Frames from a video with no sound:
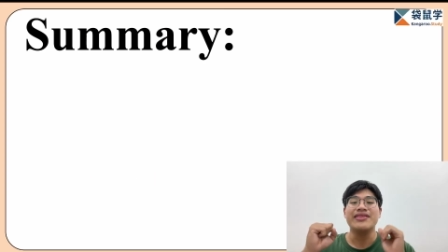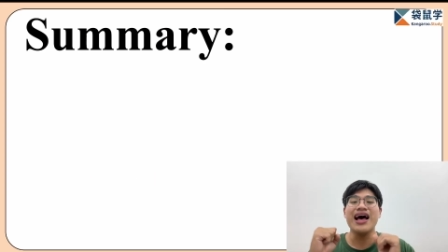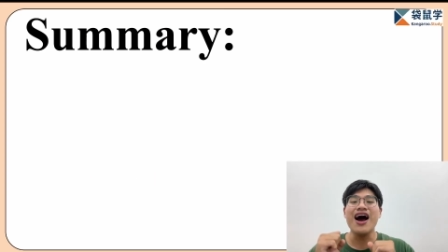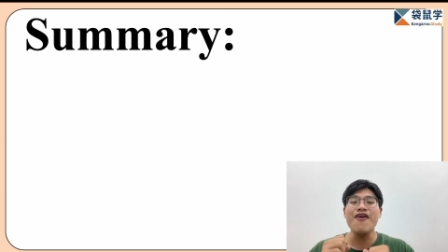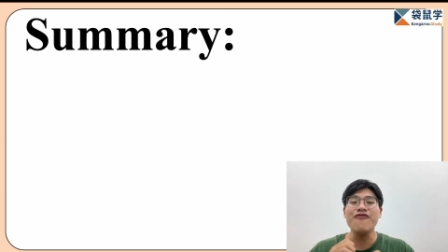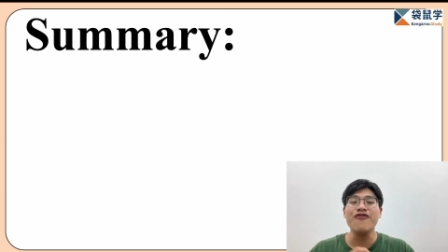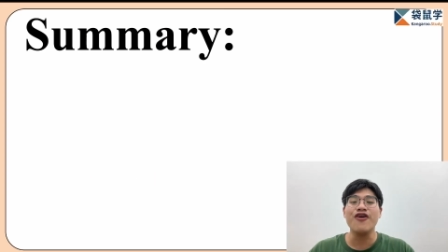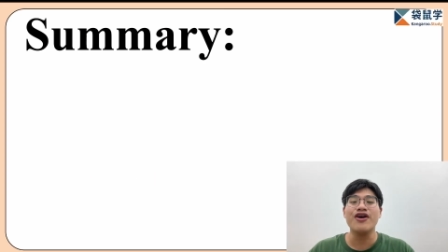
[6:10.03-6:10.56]

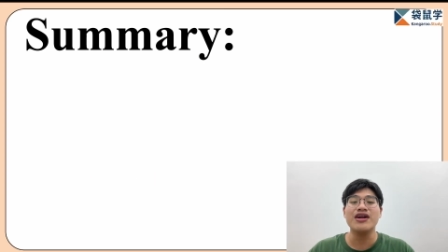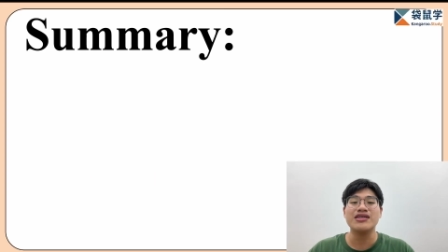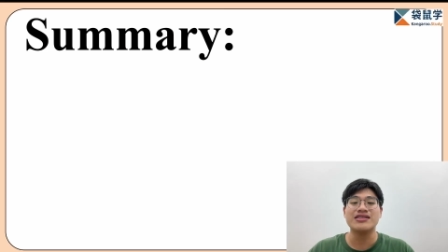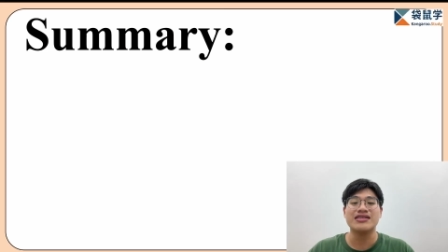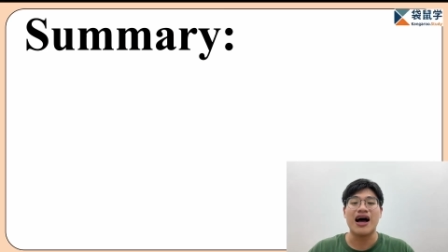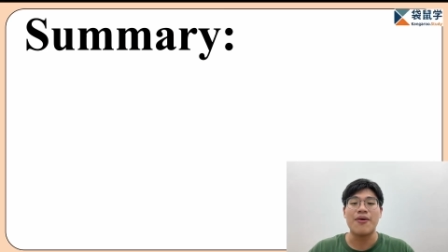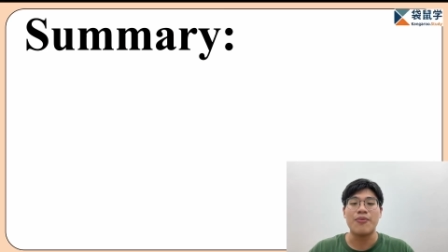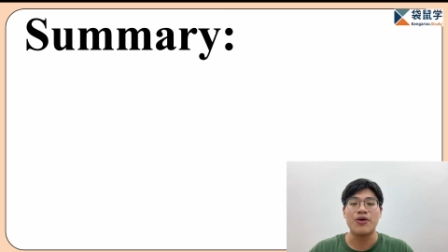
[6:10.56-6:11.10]
Now for the
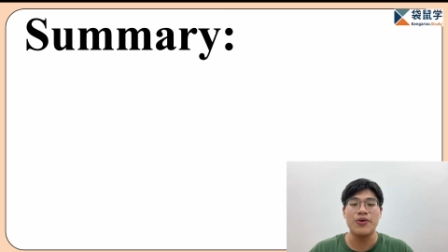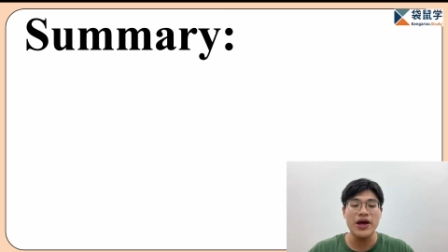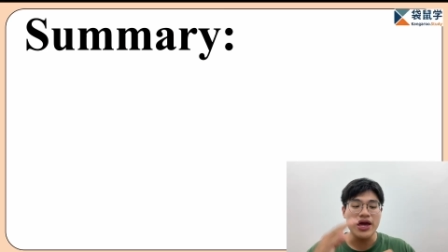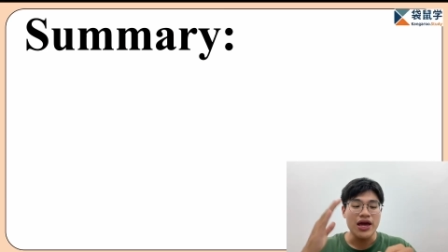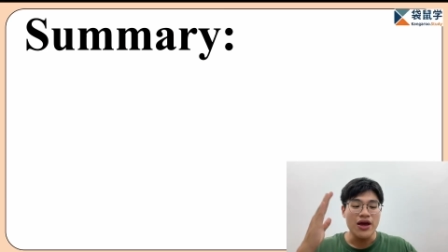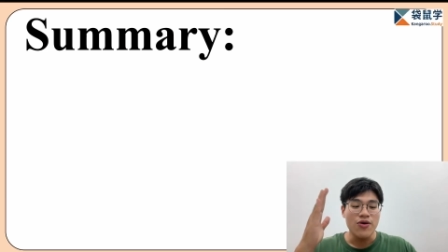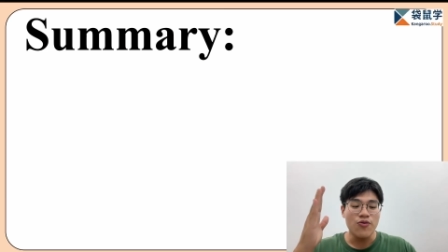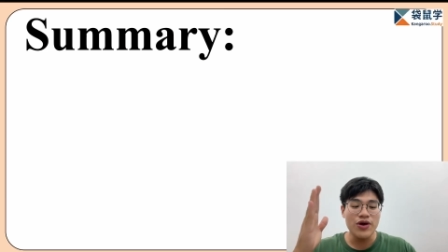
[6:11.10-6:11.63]

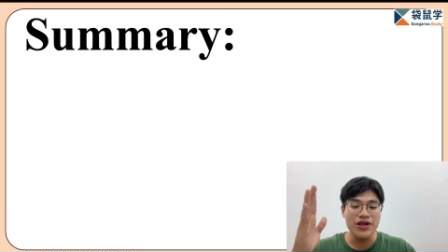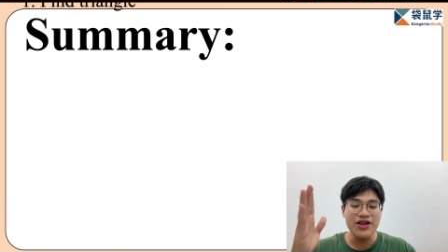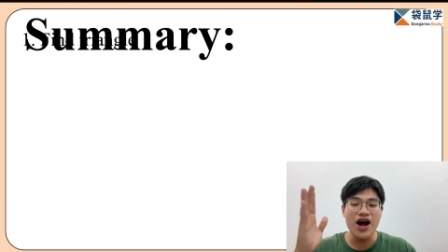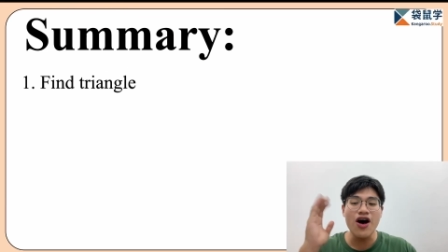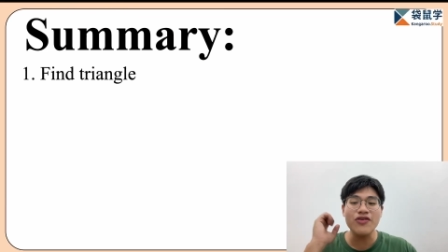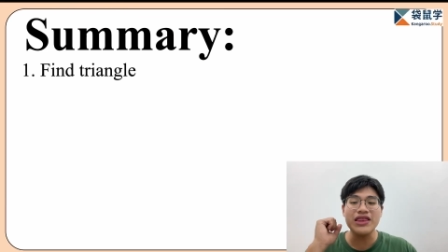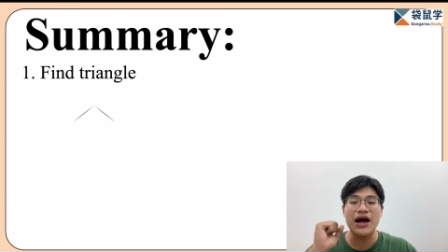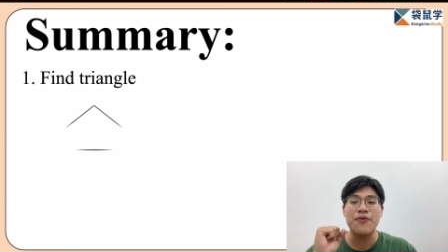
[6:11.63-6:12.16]
summary, we
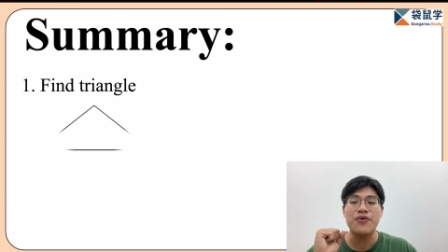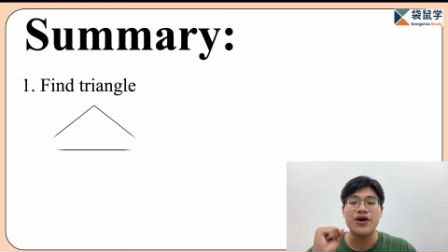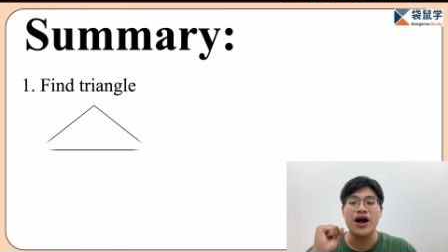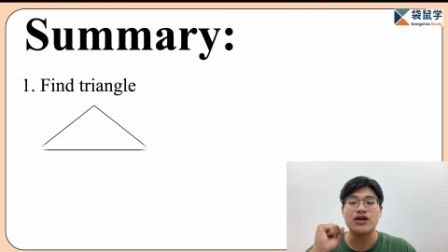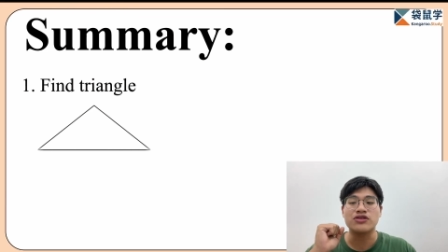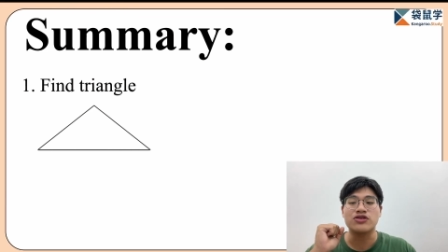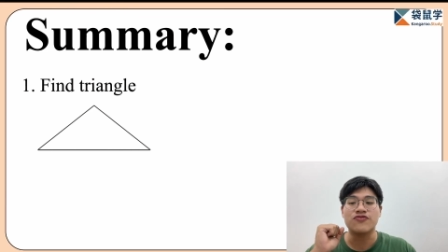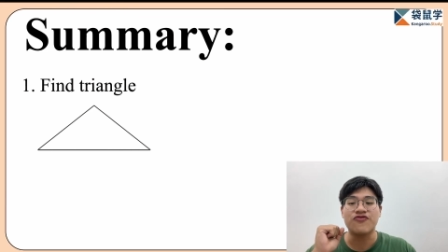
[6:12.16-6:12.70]
know that we
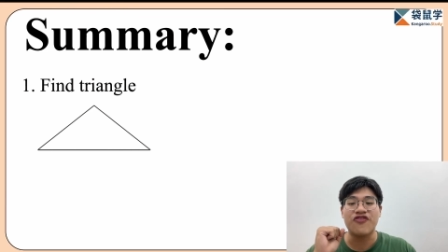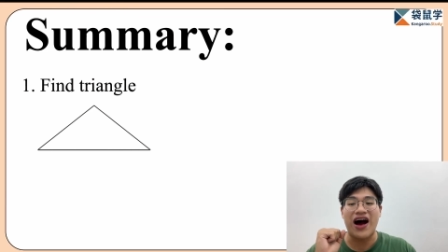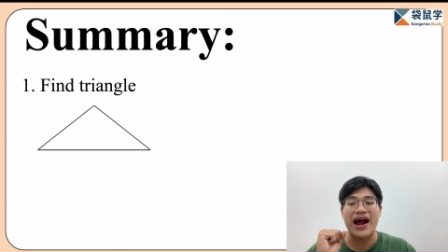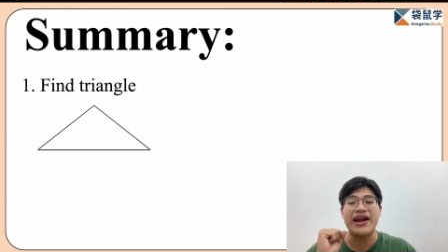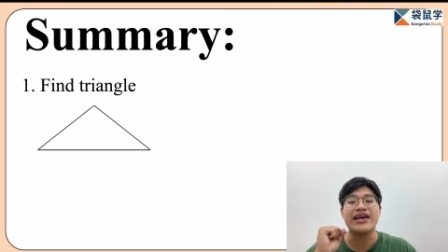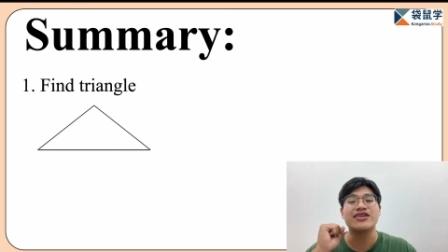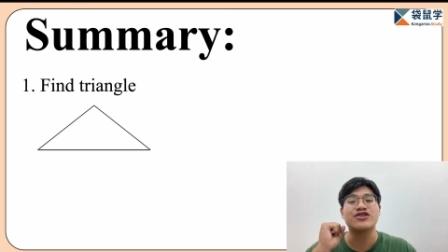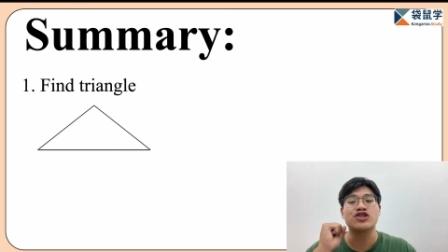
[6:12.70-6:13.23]
are
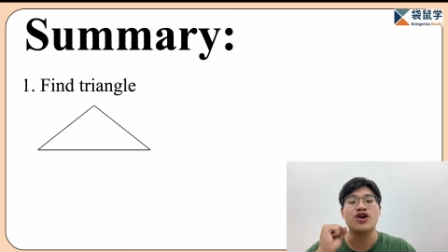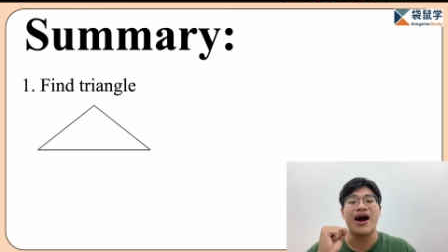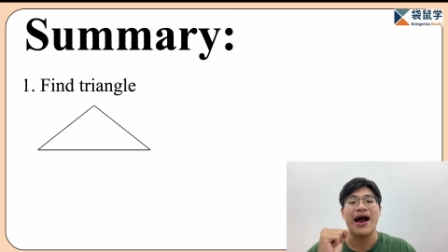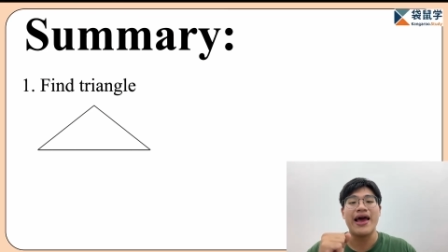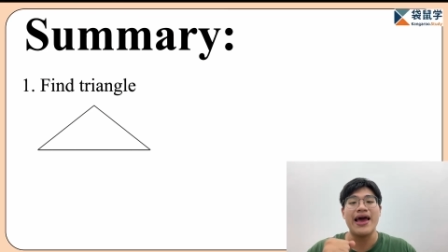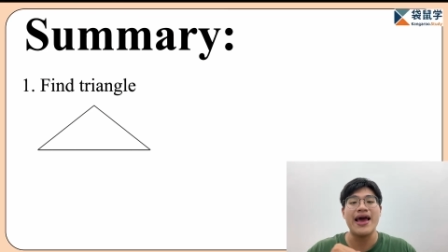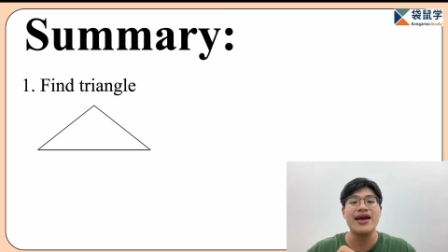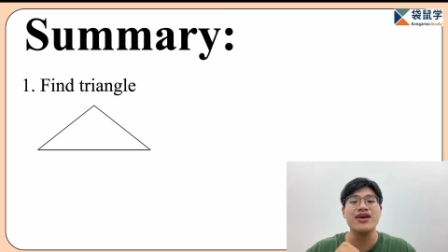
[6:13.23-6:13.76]
finding
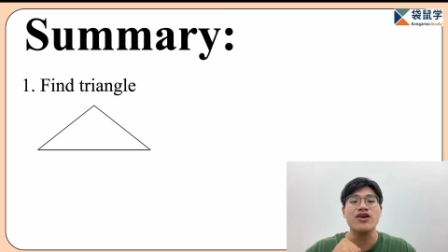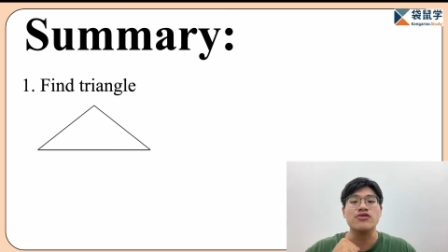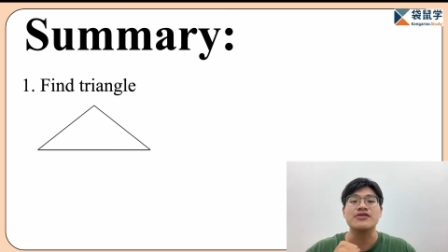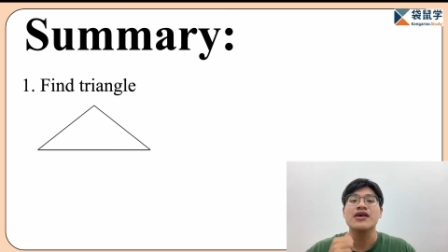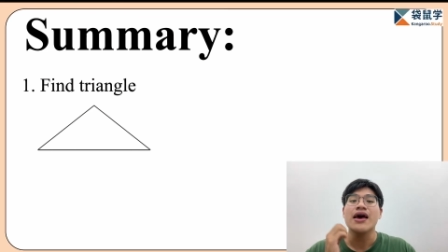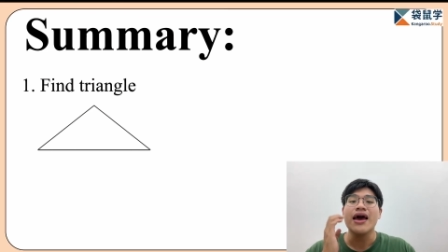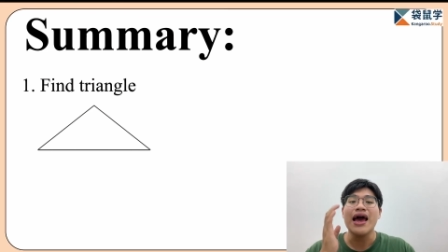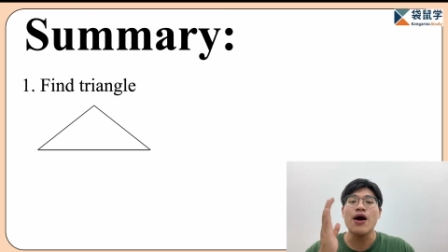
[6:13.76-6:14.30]
triangles.